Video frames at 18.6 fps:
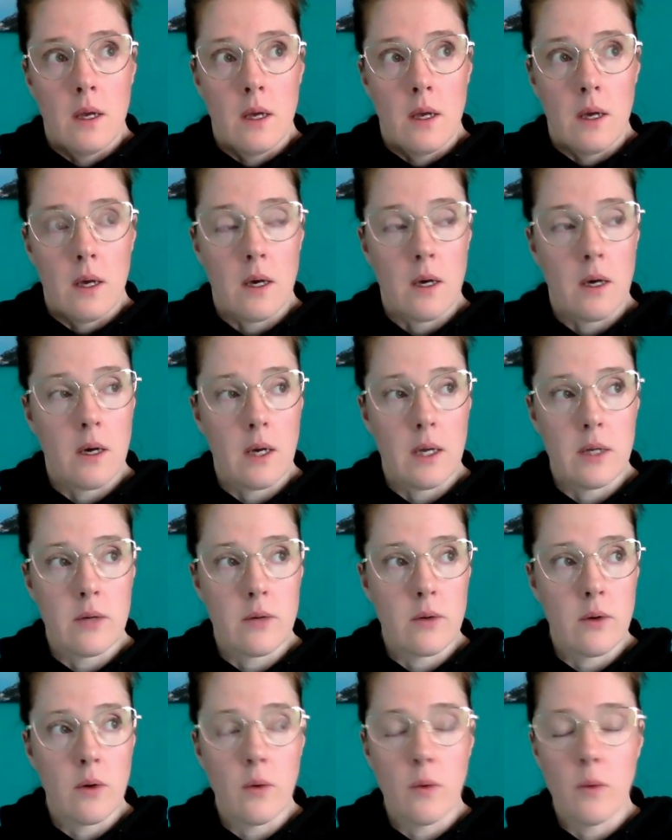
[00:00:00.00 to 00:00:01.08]
I don't
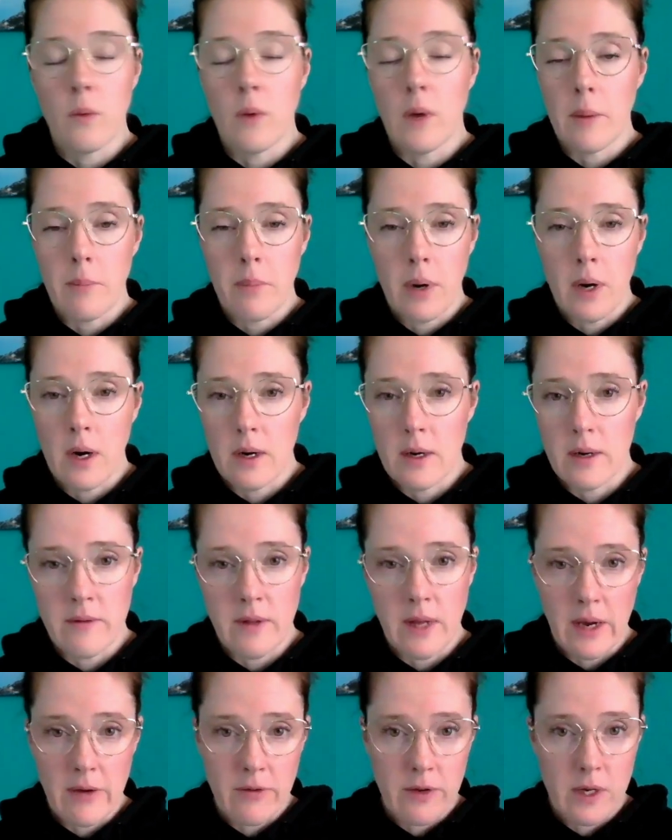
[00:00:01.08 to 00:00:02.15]
know what part of the
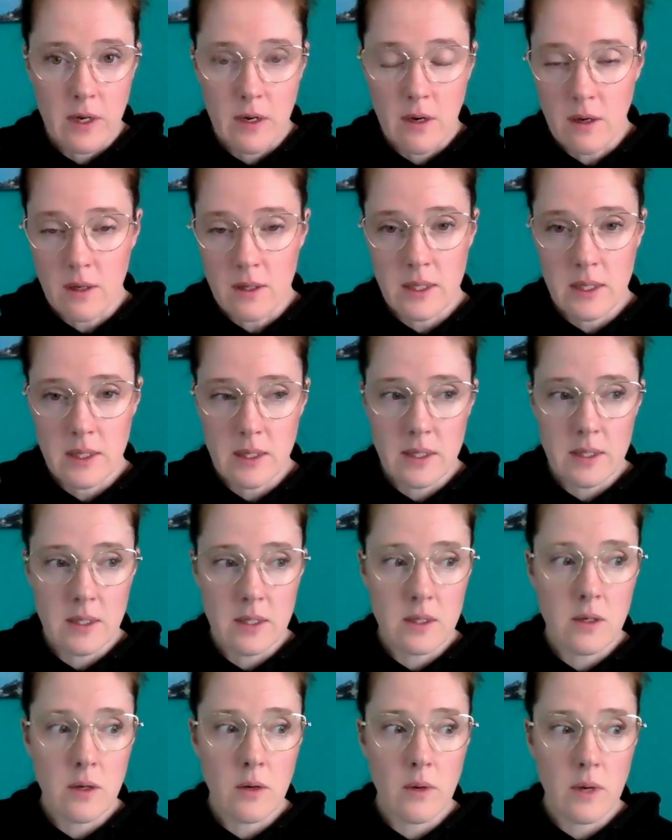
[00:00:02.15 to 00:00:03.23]
African continent this
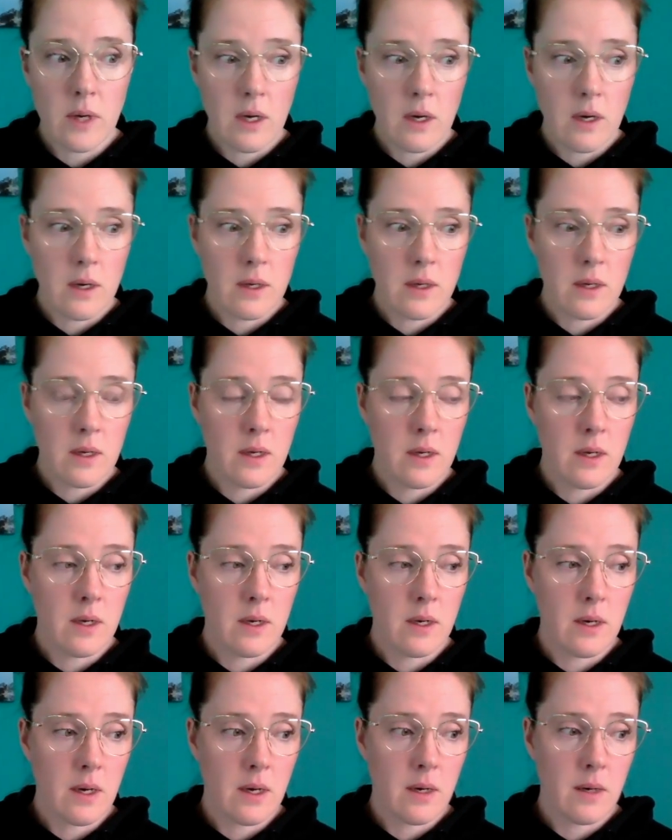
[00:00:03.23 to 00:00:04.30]
is going on.
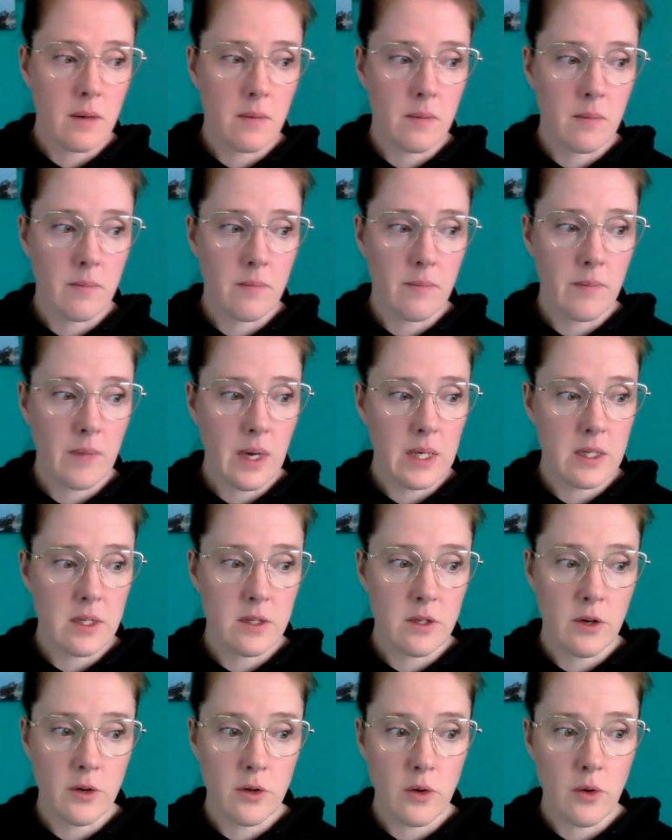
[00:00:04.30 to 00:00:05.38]
I
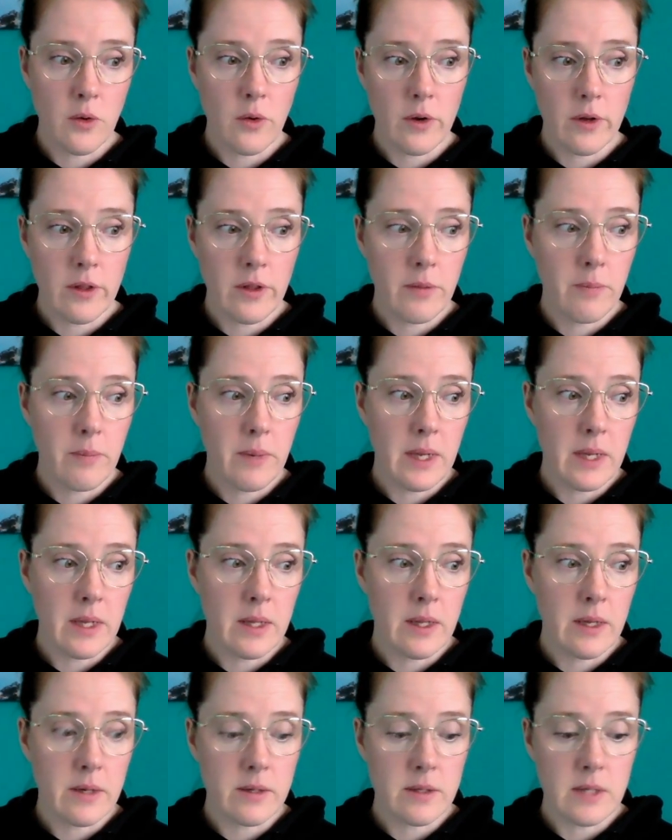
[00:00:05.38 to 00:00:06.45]
just heard north, but
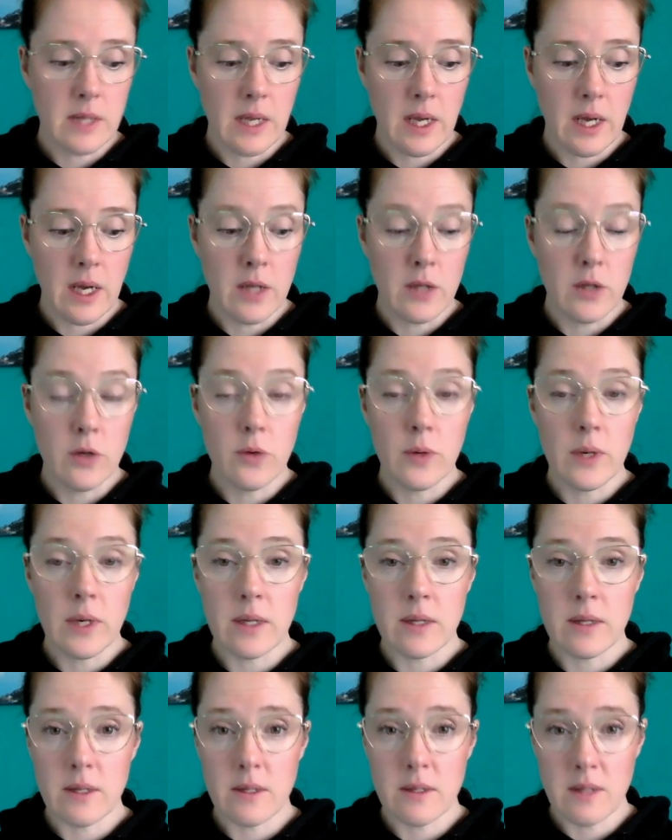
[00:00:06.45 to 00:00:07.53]
there's like a new
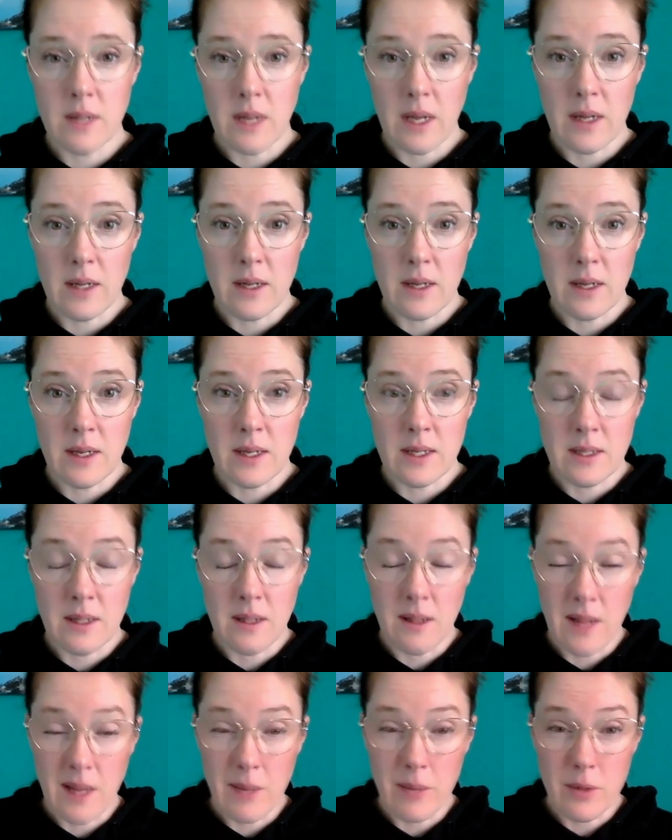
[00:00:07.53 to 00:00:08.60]
illness that isn't
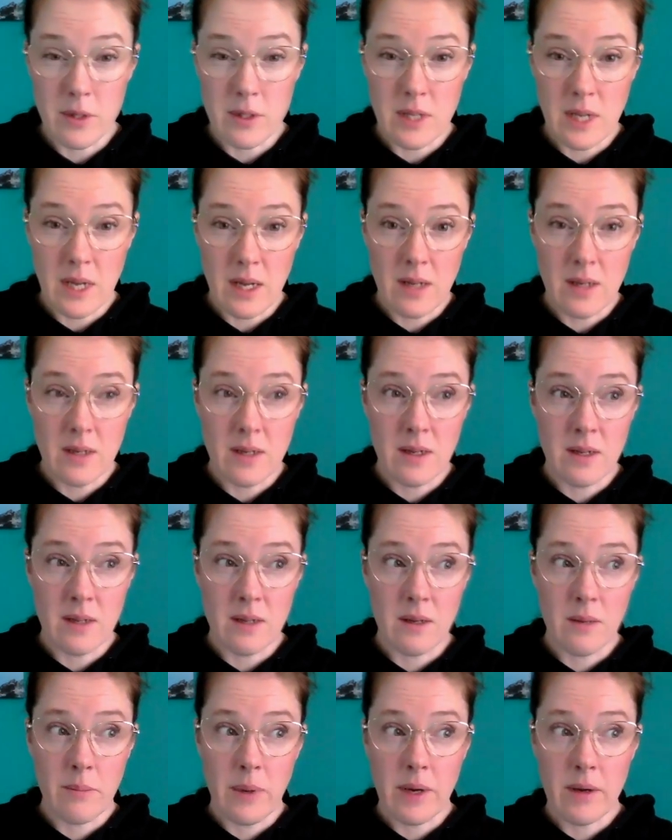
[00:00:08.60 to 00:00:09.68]
labeled yet.
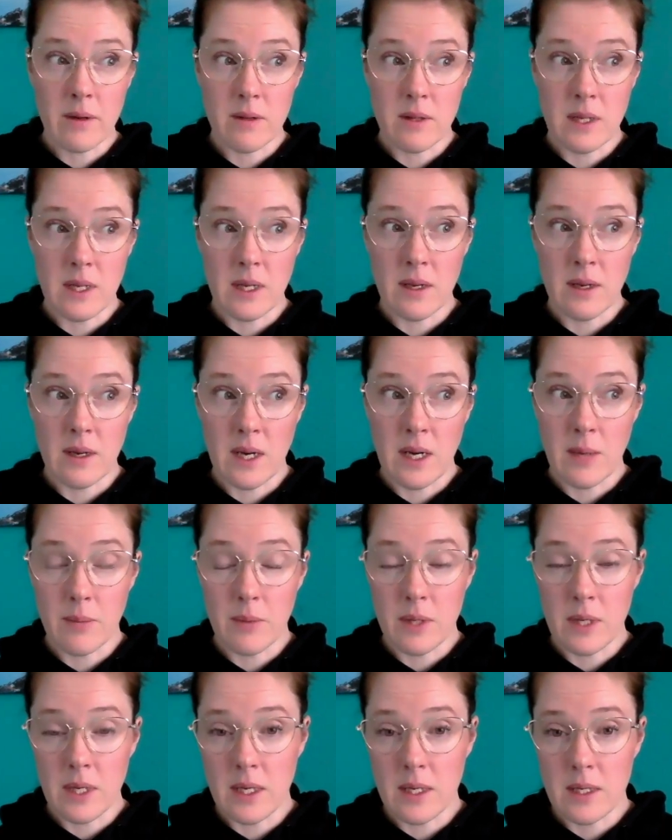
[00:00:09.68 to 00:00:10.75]
And apparently a couple
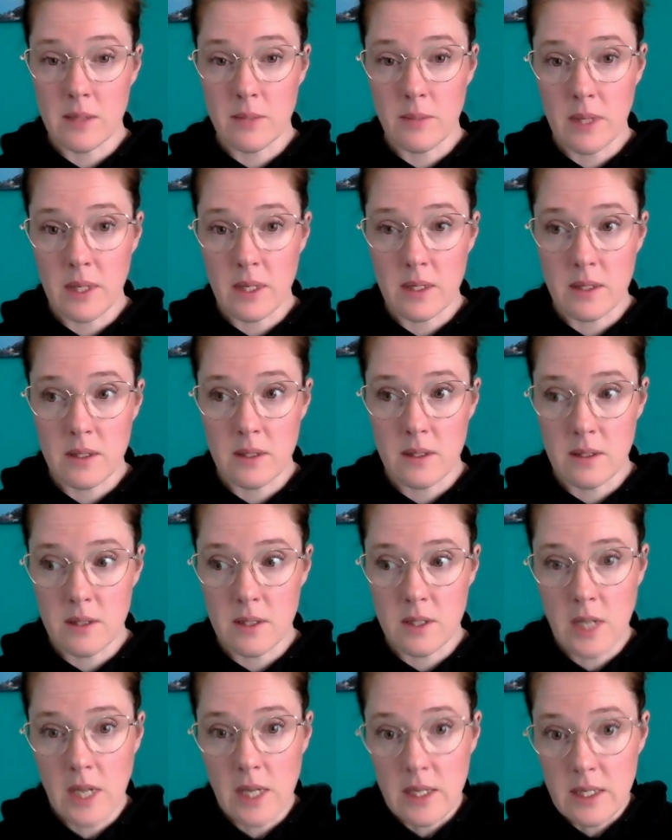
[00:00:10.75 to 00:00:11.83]
of kids, because it's
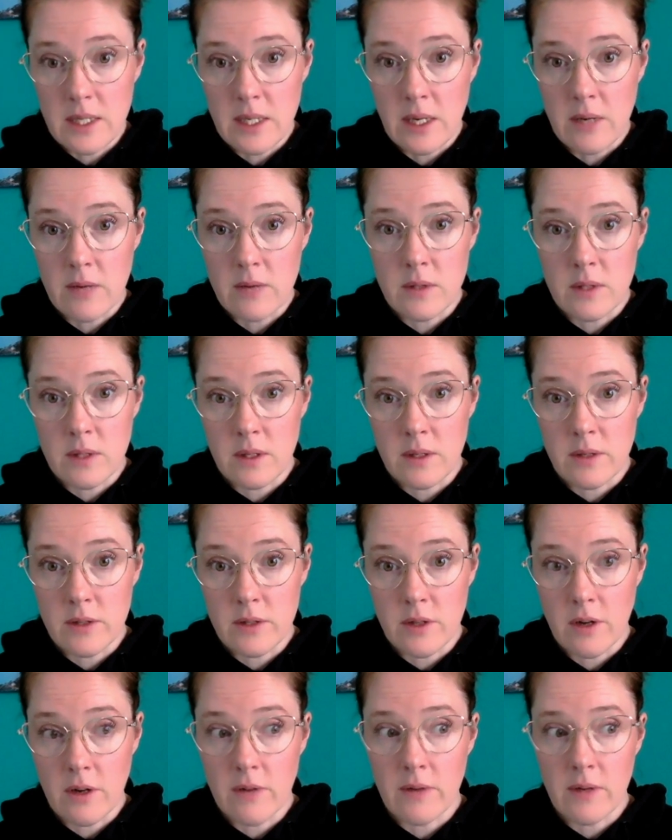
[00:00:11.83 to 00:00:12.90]
shanty towns and they're
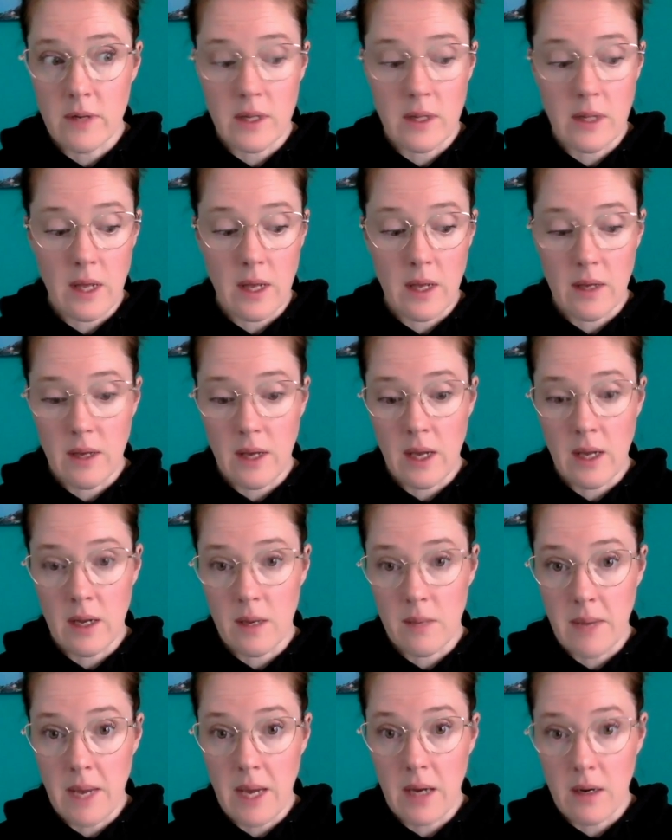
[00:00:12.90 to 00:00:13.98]
starving, they ate a
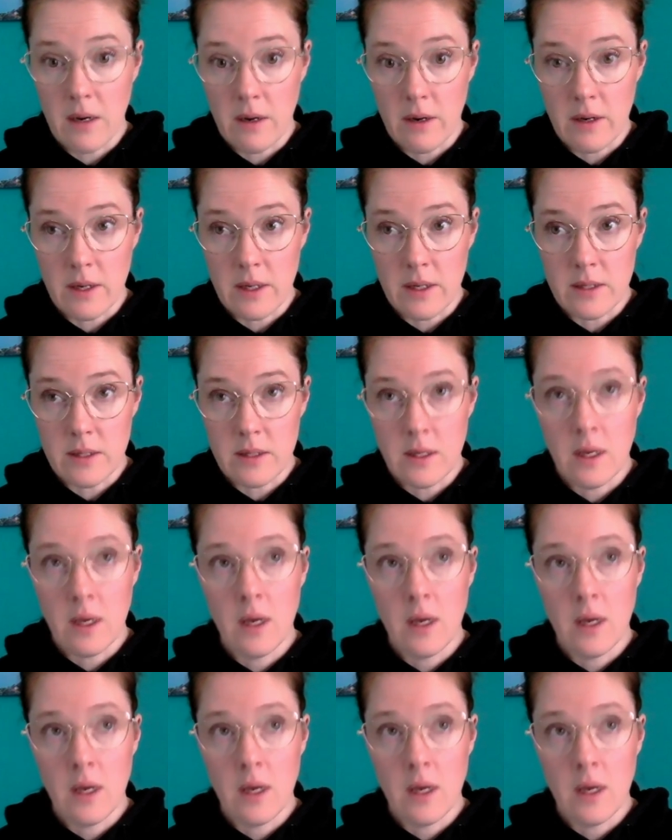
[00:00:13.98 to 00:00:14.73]
bat carcass.